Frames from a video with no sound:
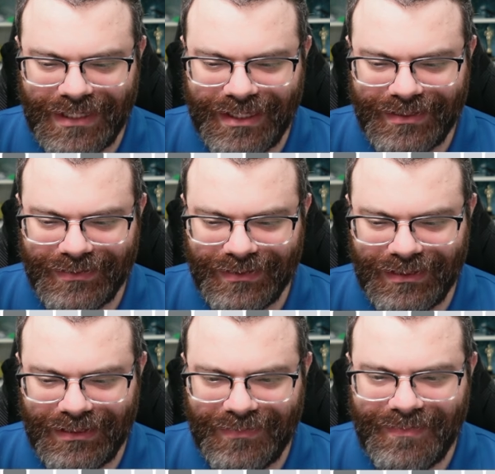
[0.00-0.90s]
like
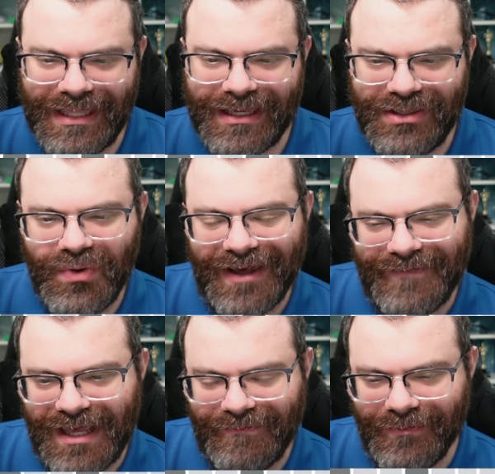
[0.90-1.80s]
maybe like a
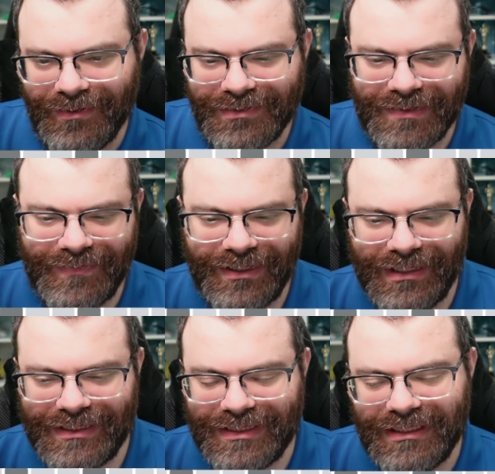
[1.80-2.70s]
UFF word or something
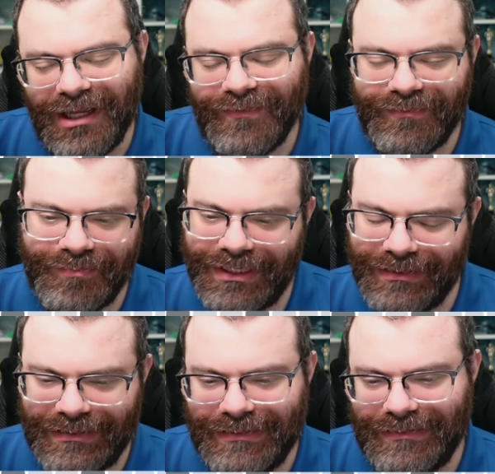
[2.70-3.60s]
like stuff,
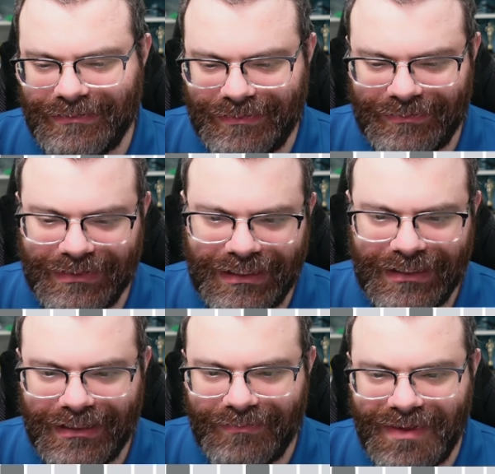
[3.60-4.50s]
but
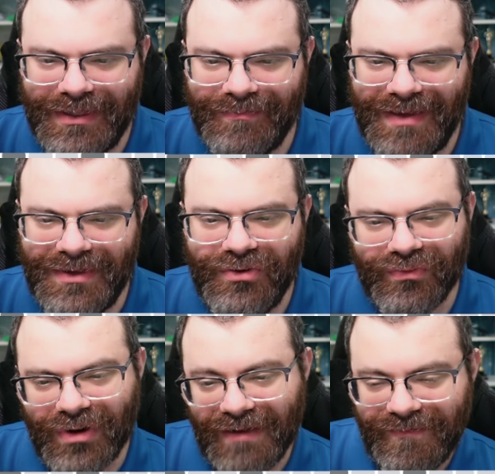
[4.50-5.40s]
maybe maybe
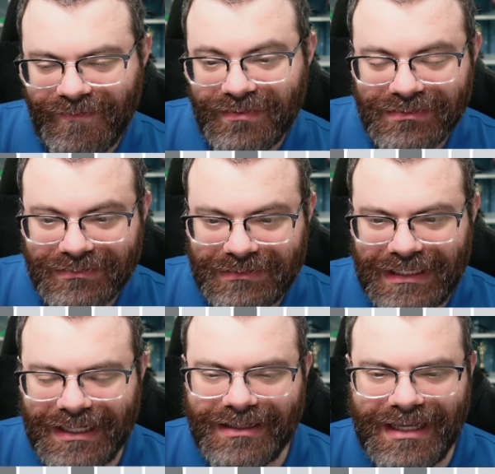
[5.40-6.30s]
gruff.
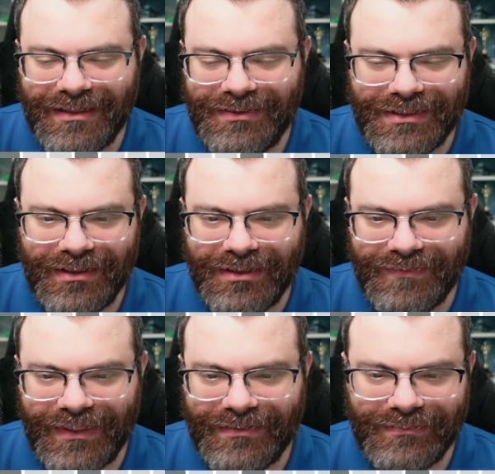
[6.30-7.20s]
I can I can use the R.
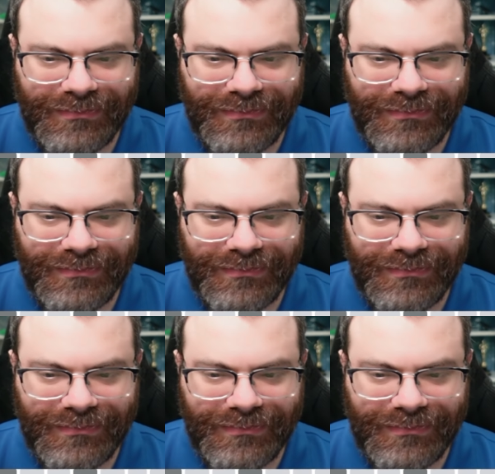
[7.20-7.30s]
It's fine.